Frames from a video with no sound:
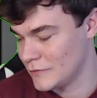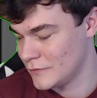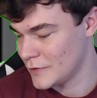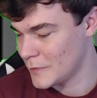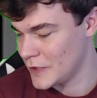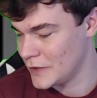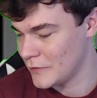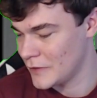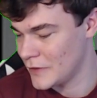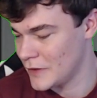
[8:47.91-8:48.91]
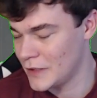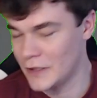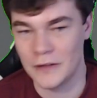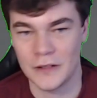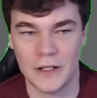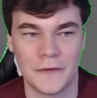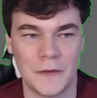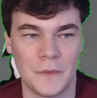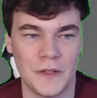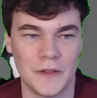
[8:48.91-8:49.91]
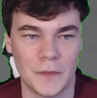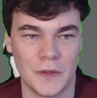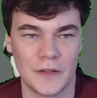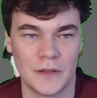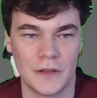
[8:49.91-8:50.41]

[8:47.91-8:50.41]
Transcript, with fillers: Am I done for the day? No, I got to beat this boss.